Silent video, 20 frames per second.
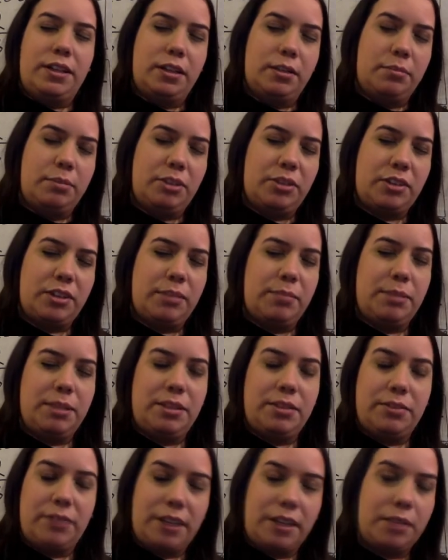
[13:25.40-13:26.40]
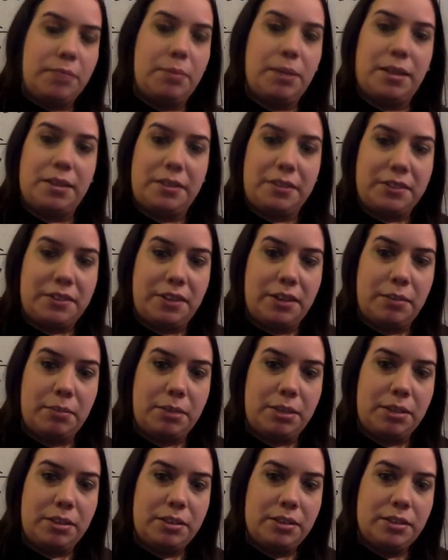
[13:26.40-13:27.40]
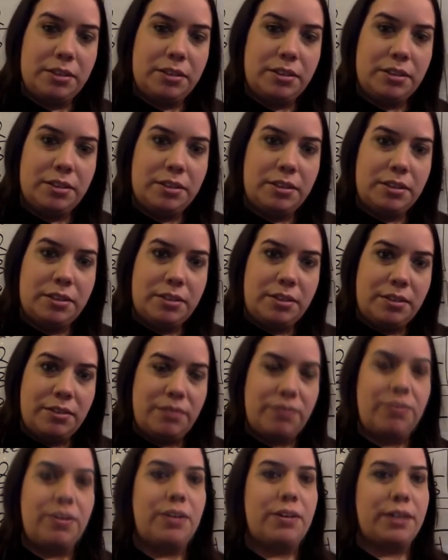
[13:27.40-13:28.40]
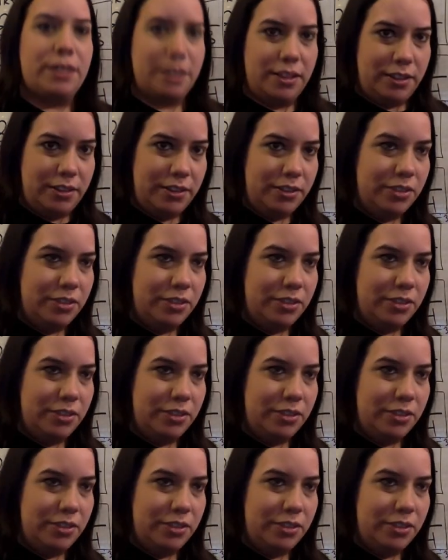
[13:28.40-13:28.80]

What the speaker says: numbers can be divided by this number. Very good.